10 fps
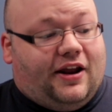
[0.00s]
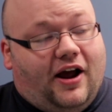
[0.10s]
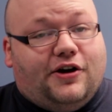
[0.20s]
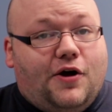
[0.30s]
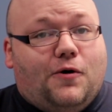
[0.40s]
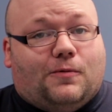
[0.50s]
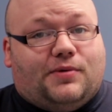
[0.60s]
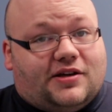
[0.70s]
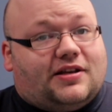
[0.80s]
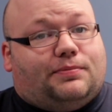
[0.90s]
And I know,
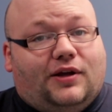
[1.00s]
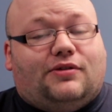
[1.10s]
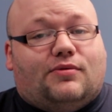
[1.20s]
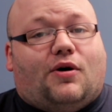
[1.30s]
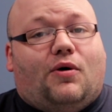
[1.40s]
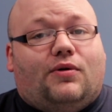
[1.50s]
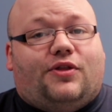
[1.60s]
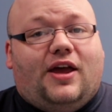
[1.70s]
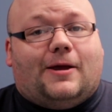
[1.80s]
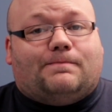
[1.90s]
because I played through the whole
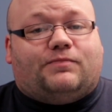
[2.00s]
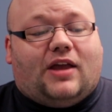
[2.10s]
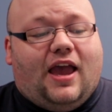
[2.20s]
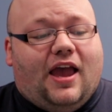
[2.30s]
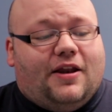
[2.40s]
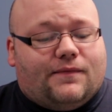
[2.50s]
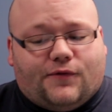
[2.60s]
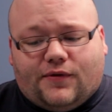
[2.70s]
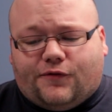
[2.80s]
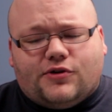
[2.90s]
thing, and
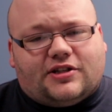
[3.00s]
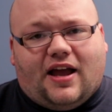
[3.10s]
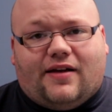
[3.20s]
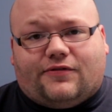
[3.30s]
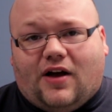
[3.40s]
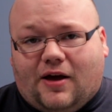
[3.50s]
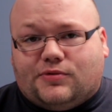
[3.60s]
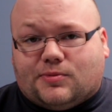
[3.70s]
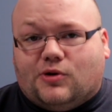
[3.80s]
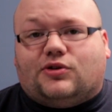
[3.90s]
for the first half, I
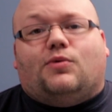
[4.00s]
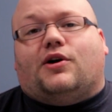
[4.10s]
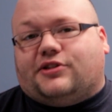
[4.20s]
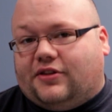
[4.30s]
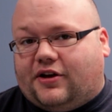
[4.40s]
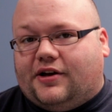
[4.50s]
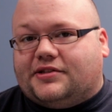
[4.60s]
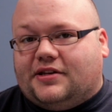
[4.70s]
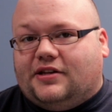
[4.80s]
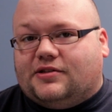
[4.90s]
was mostly watching the
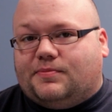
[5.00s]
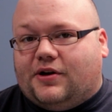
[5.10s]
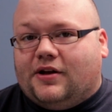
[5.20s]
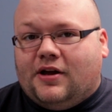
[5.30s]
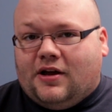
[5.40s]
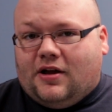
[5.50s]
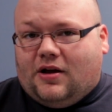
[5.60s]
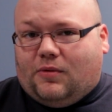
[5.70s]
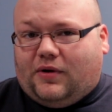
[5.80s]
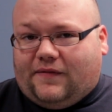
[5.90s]
cutscenes, but
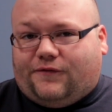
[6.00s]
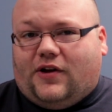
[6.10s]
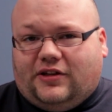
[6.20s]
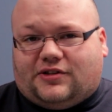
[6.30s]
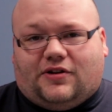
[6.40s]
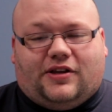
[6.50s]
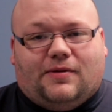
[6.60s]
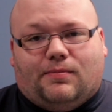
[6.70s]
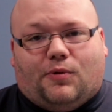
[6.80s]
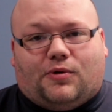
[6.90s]
when I finally started
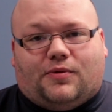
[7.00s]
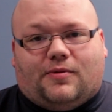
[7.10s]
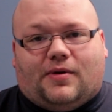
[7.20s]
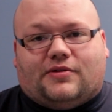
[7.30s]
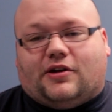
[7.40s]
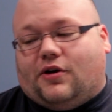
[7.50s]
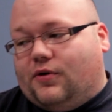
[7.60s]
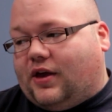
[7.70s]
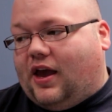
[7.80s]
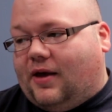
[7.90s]
getting bored with them, I was like,
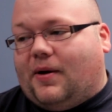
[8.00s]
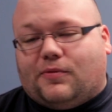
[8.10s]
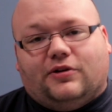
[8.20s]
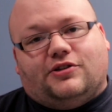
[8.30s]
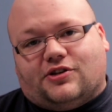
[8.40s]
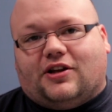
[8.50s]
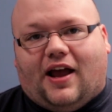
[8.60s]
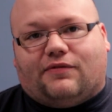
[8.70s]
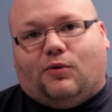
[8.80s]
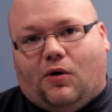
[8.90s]
okay, am I really just going
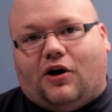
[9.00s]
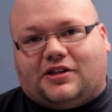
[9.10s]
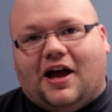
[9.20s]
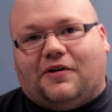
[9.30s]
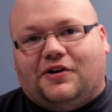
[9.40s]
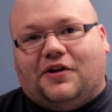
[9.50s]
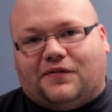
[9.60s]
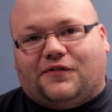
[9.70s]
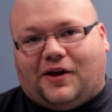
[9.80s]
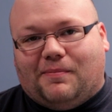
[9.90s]
to have to walk down
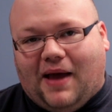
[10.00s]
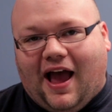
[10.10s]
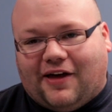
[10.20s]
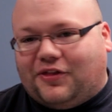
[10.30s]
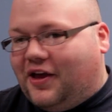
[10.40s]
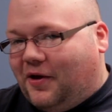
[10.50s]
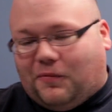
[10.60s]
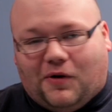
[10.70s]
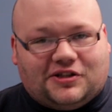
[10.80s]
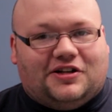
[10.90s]
another freaking path,
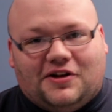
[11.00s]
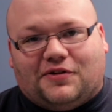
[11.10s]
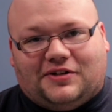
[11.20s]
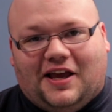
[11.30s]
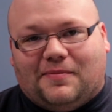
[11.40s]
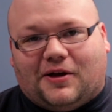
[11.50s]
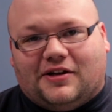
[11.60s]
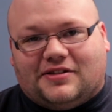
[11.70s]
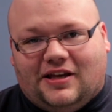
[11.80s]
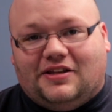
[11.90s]
watch another damn
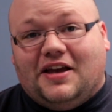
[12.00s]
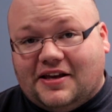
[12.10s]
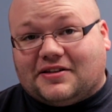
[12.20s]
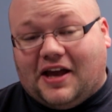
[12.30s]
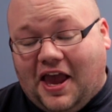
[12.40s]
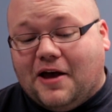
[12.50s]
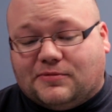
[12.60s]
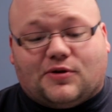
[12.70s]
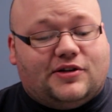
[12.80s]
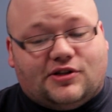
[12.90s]
cutscene? Yes, I am,
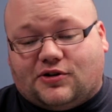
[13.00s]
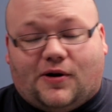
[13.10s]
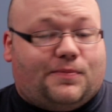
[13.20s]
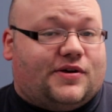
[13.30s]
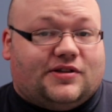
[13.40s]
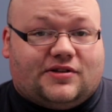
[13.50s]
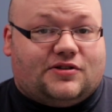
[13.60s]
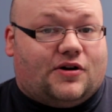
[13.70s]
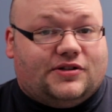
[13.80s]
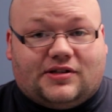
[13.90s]
so I just started pressing
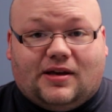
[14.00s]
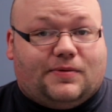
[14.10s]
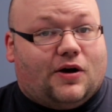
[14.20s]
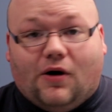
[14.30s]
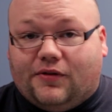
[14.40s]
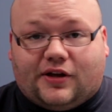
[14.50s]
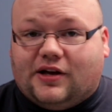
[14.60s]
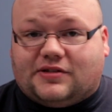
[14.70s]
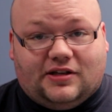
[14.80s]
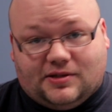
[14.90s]
start and skipping all the
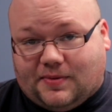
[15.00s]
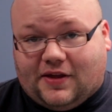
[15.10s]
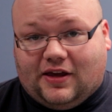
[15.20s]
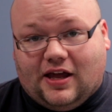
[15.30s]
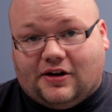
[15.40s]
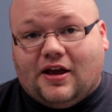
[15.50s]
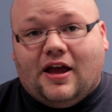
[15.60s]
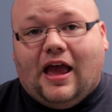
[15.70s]
cutscenes by the end.